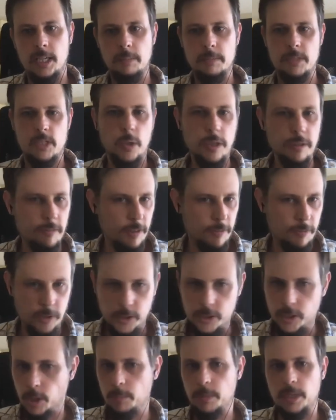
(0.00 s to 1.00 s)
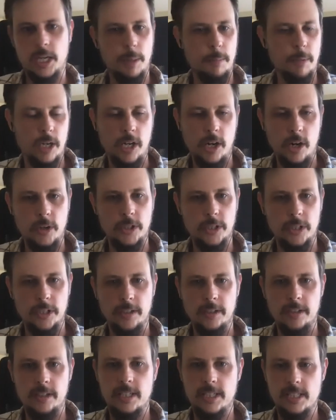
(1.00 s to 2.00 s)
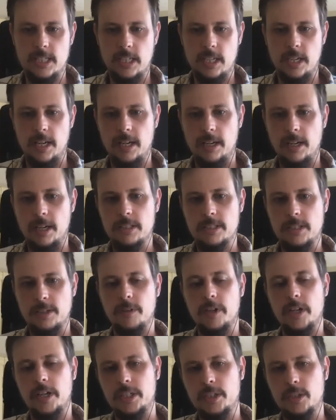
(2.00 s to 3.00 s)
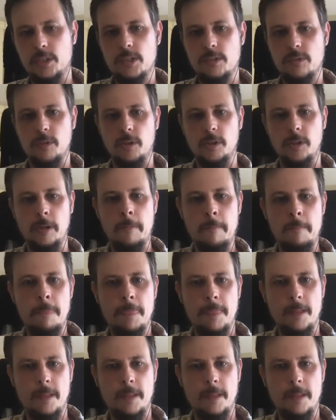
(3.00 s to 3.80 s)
So even if you don't become a coder, it's a very useful,